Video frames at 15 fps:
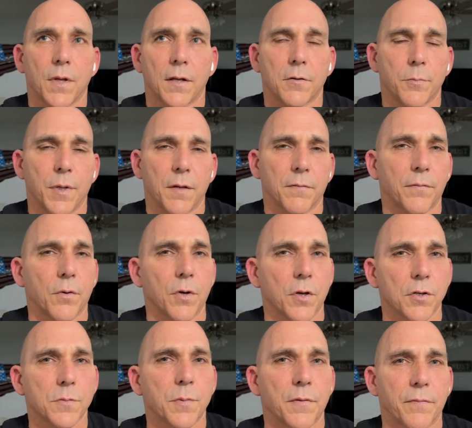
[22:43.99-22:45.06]
have to be in 4
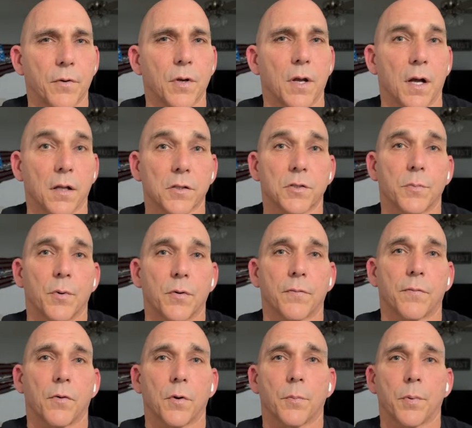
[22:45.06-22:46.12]
years before you're eligible
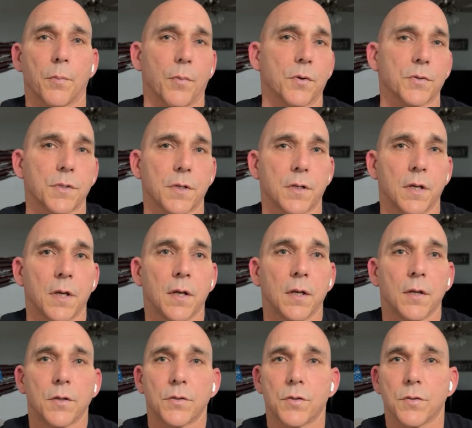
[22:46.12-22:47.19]
for promotion
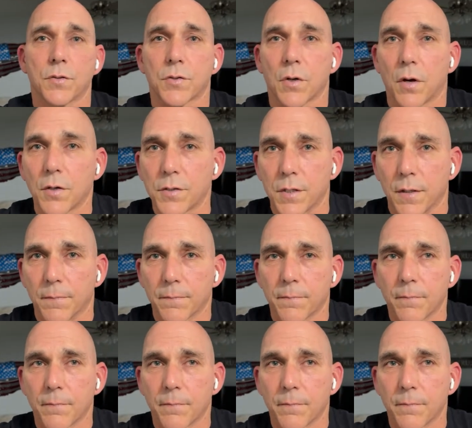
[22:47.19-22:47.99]
to sergeant.